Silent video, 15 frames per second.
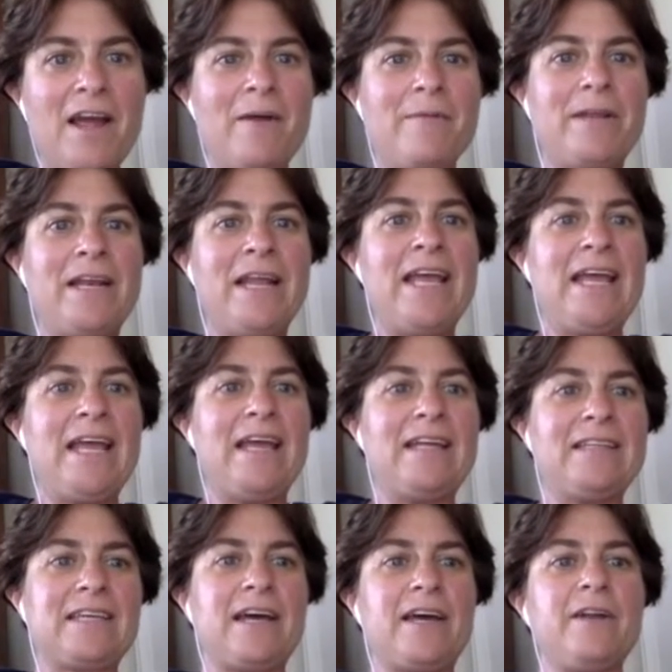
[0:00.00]
I mean,
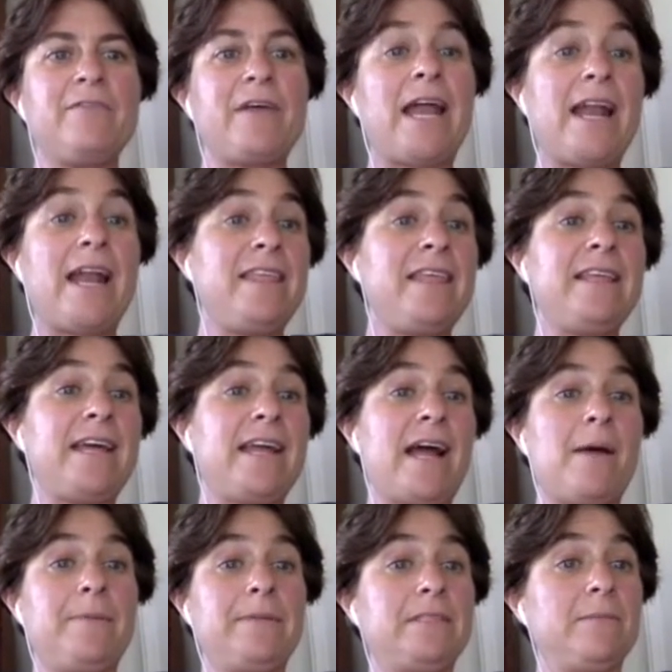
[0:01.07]
it's kind of, and I think that
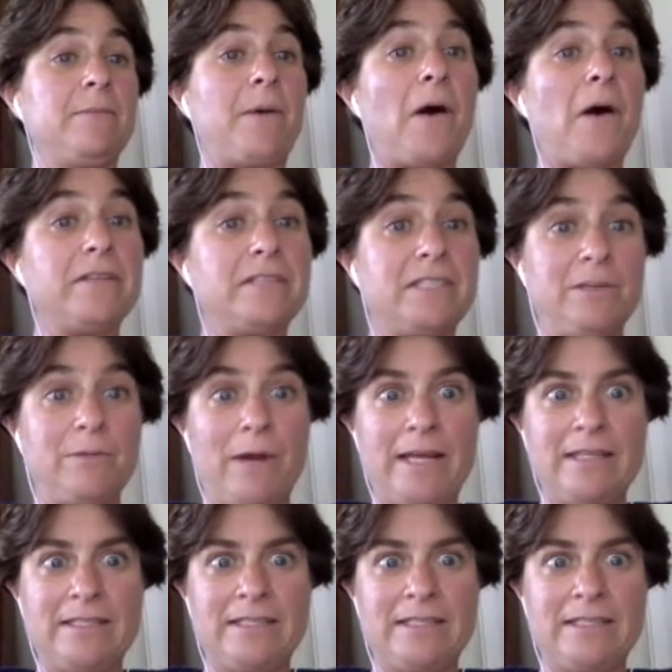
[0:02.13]
happens in policy, right?